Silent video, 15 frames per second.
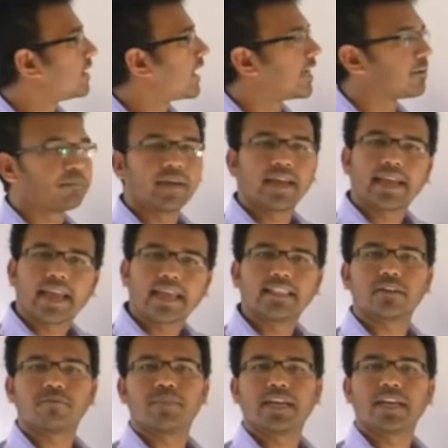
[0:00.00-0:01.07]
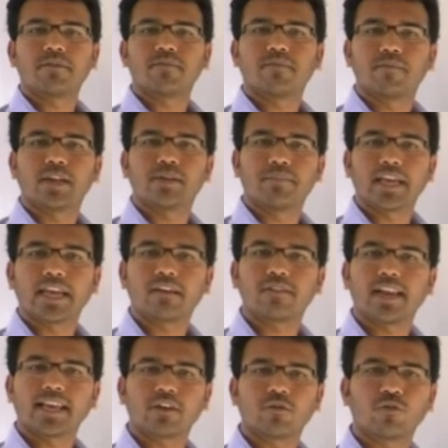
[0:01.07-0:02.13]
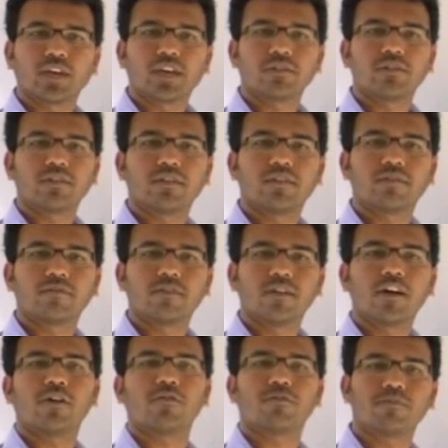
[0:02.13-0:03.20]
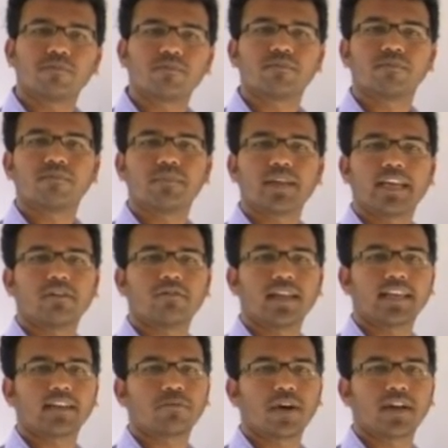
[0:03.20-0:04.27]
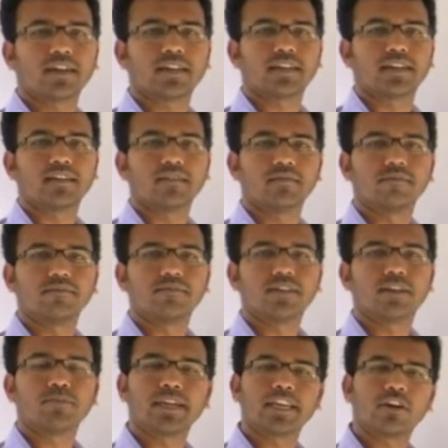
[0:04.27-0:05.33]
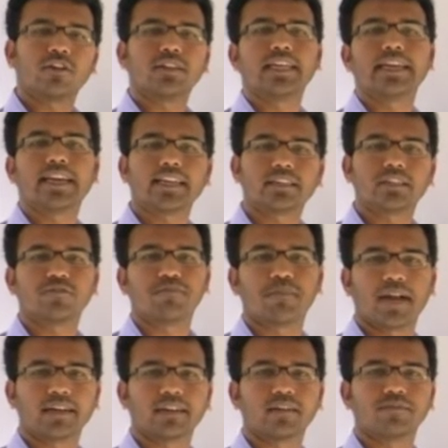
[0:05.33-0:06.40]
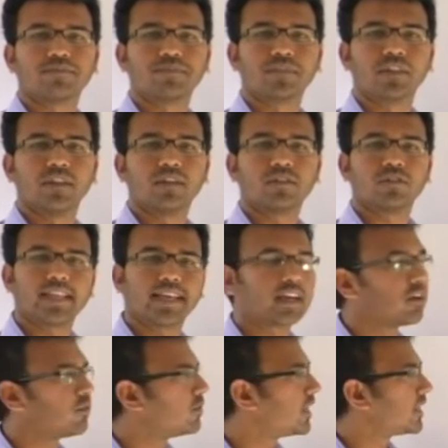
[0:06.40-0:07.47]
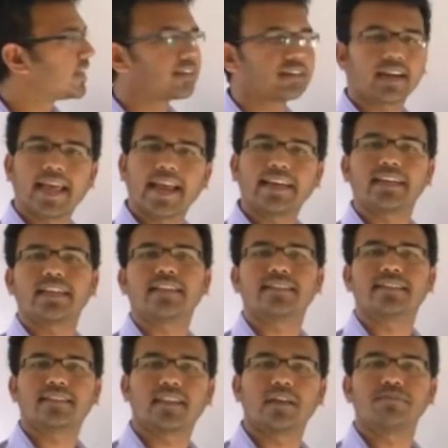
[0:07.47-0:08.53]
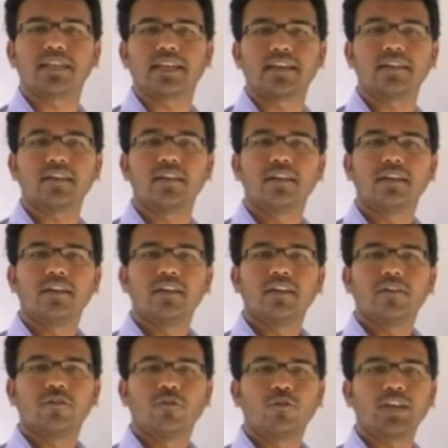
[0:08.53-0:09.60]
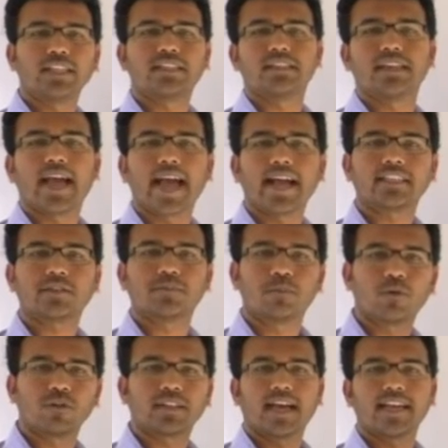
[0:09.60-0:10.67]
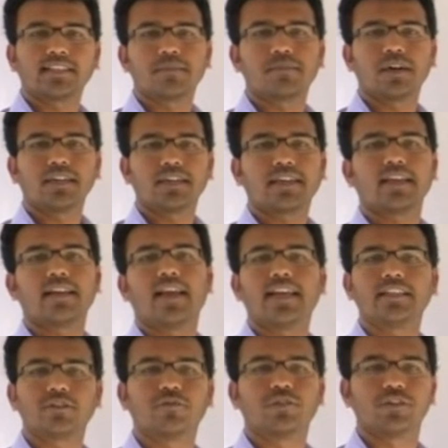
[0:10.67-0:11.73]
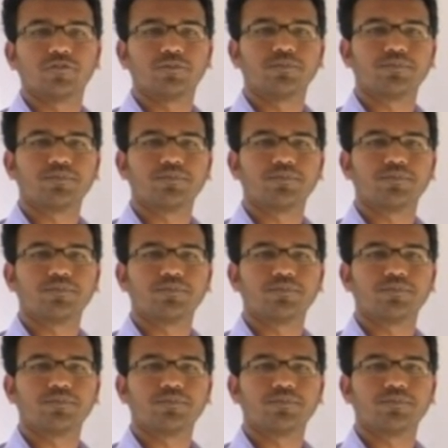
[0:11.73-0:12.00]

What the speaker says: It may either behave like a wave or behave like a particle, depending on the interaction of matter. So they concluded that light is something which acts both as a particle, as a wave.